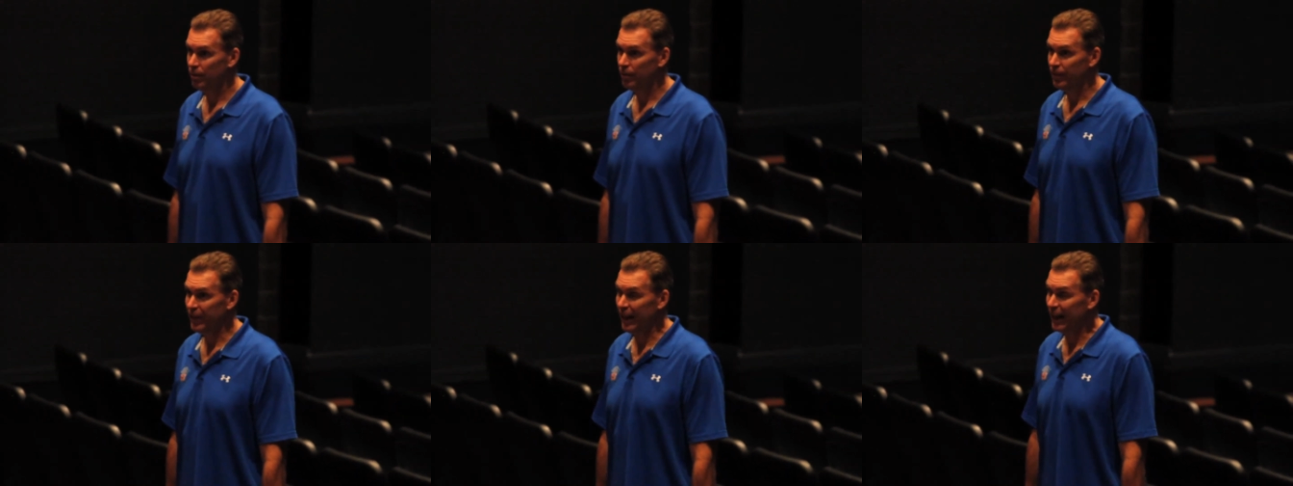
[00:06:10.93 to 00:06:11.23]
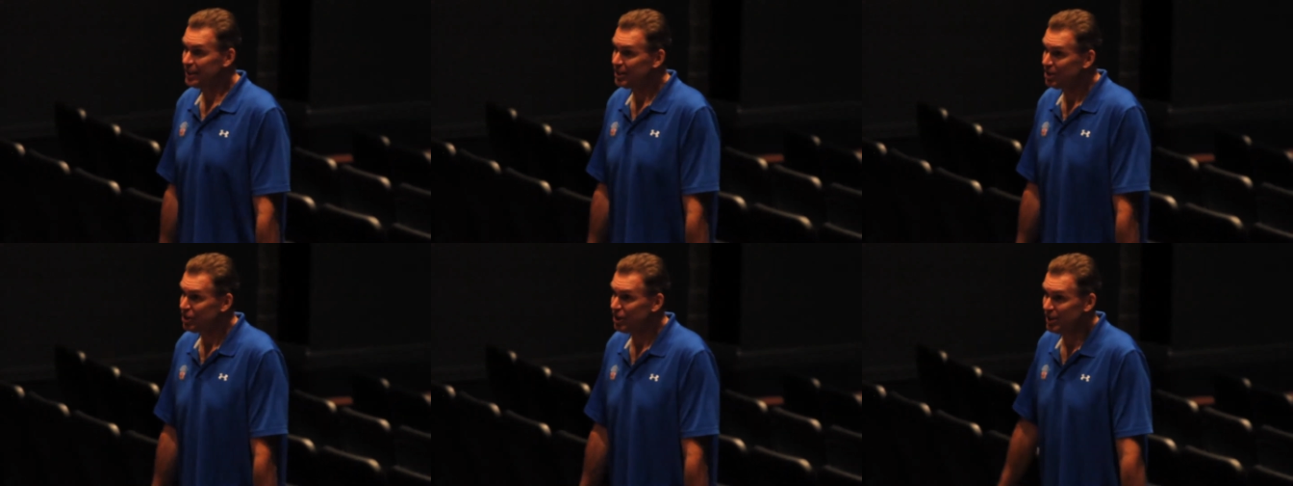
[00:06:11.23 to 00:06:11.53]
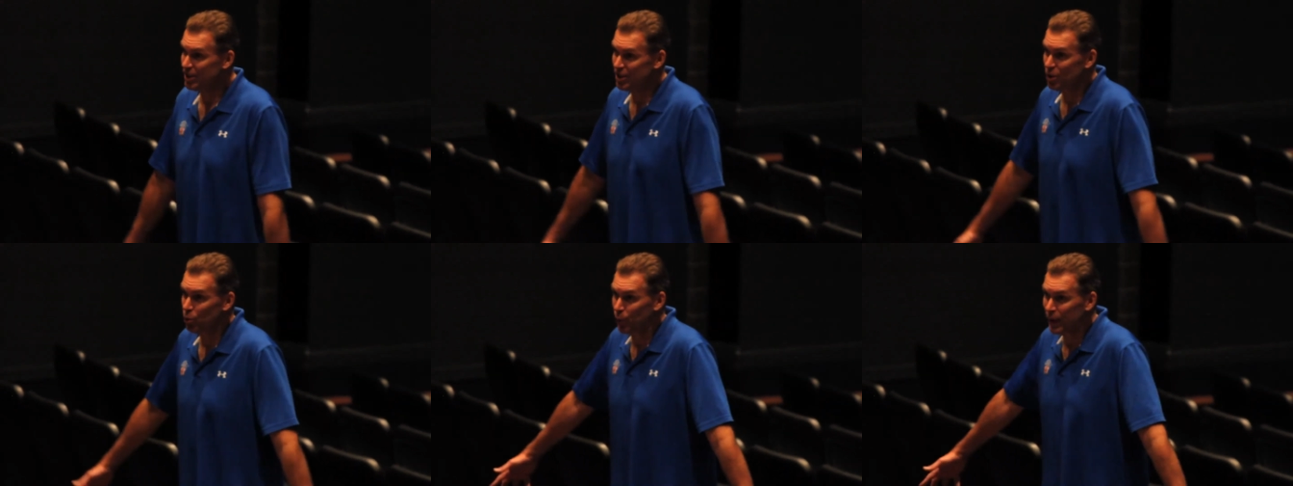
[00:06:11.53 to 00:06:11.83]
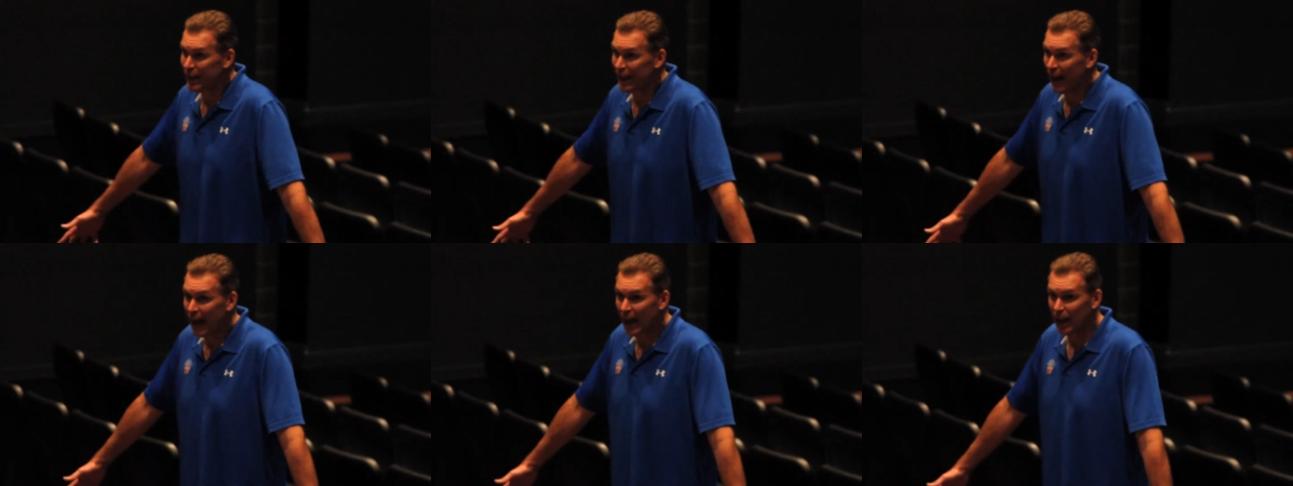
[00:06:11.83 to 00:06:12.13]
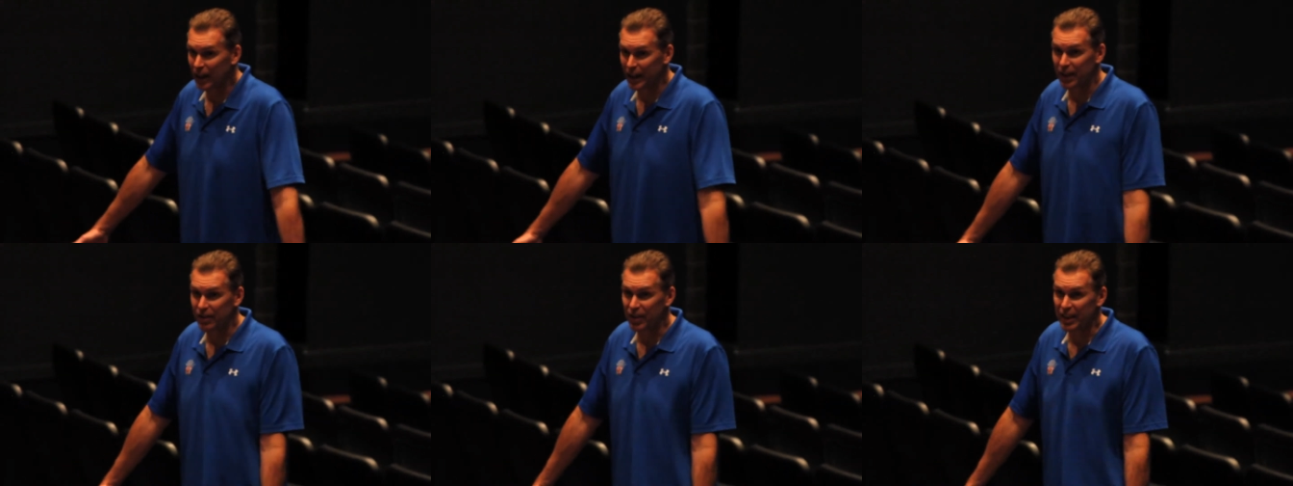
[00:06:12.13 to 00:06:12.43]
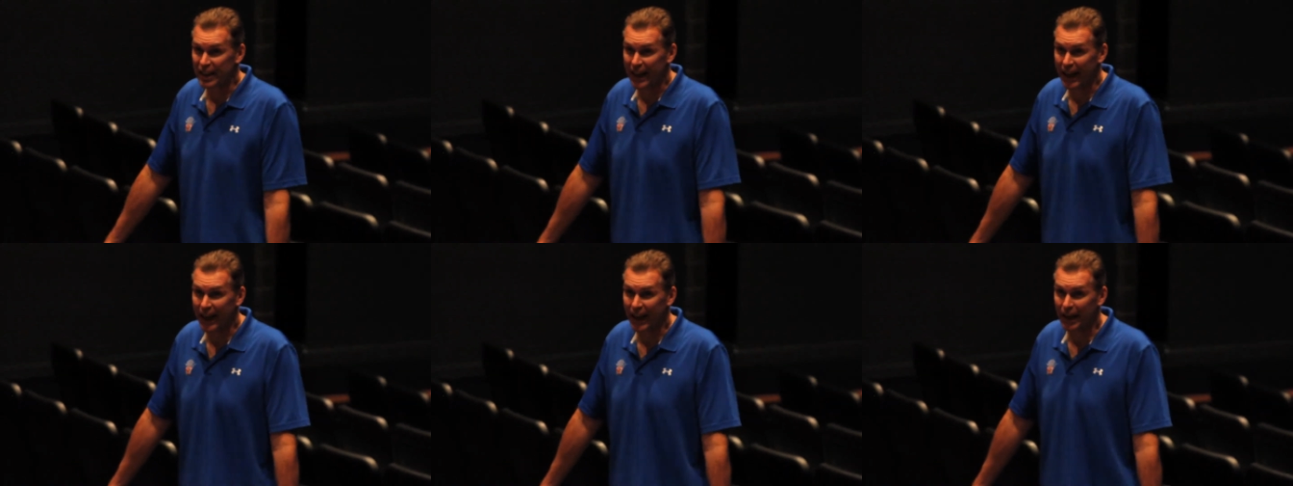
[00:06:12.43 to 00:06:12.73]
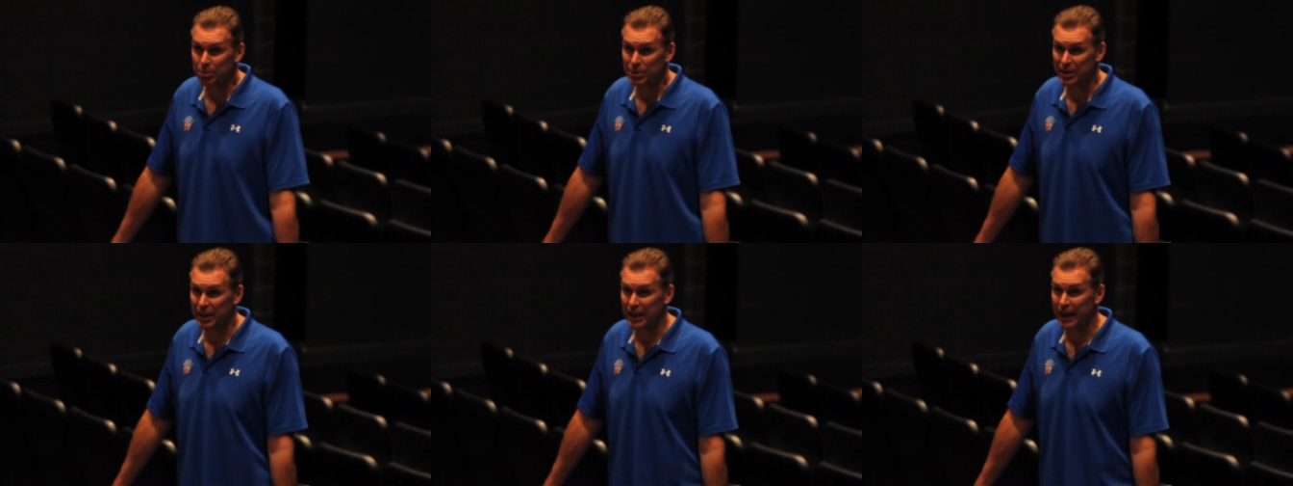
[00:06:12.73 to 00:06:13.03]
That's just the reality of the
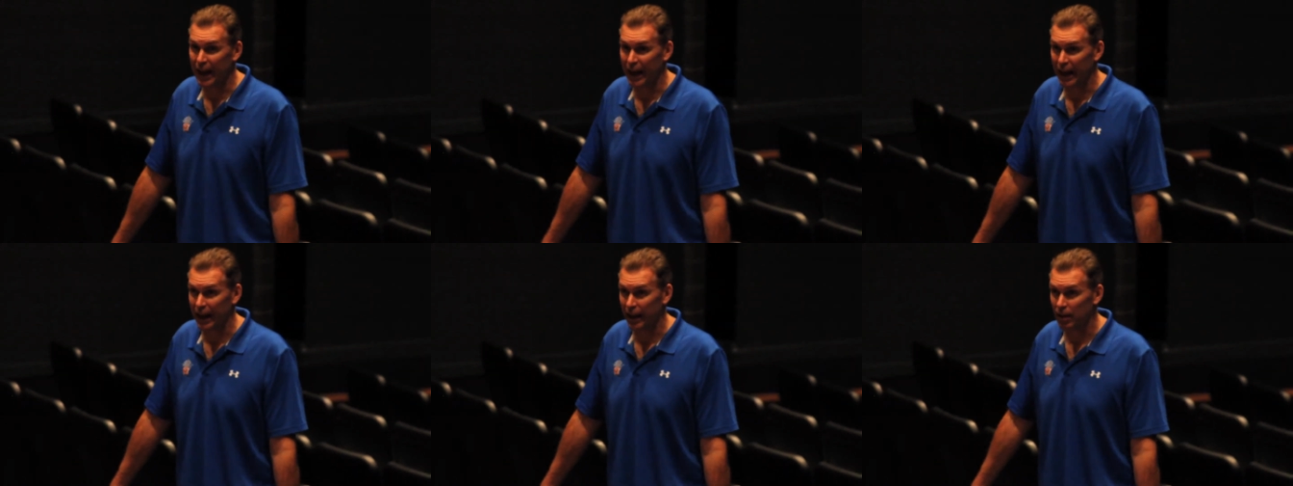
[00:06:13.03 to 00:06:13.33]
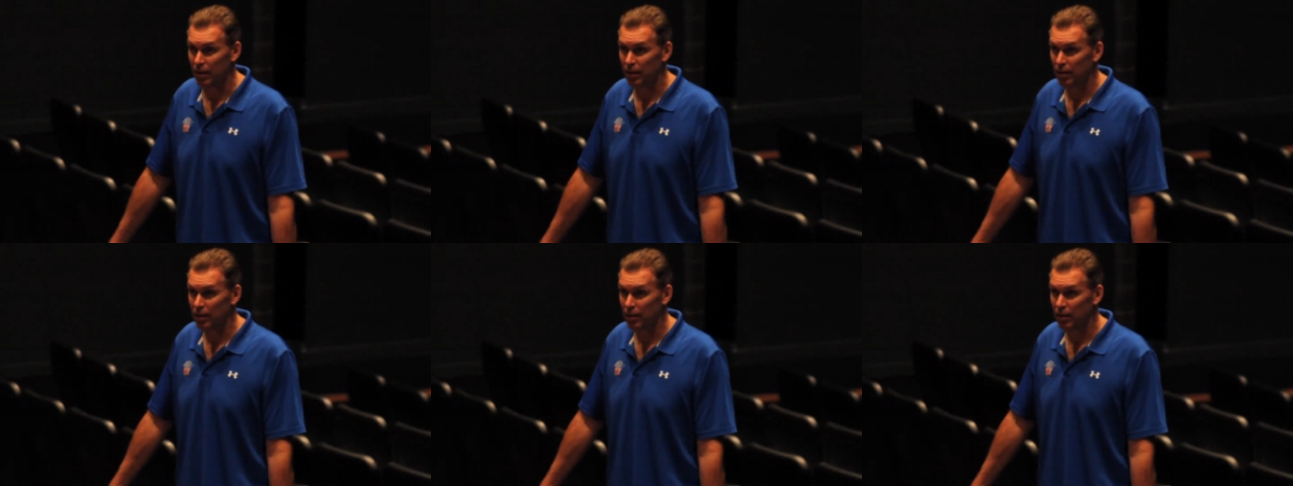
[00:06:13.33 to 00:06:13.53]
game today.